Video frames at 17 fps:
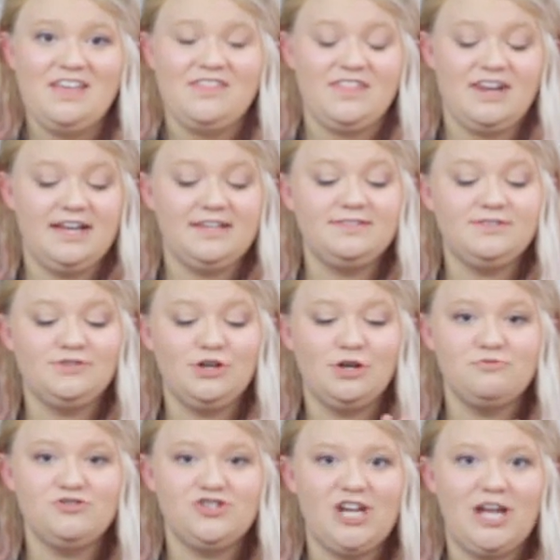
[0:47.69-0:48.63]
The nice
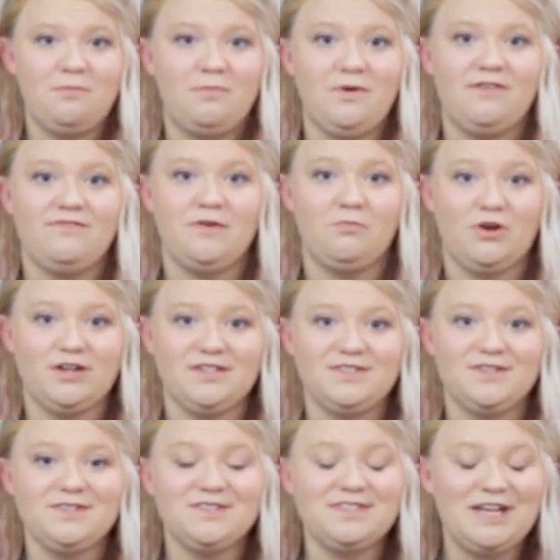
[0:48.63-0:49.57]
dome shape of the
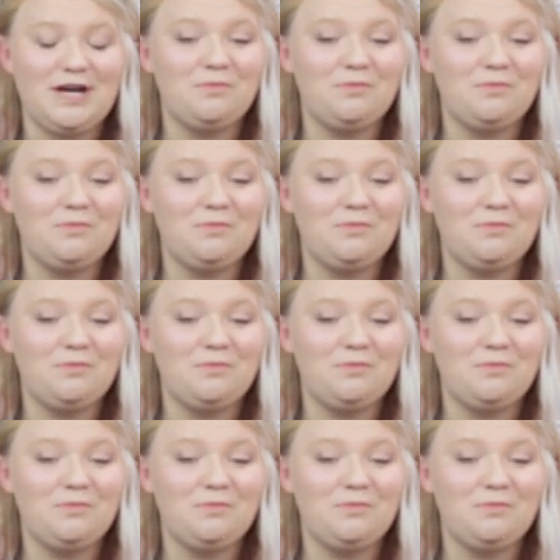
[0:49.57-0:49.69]
bristles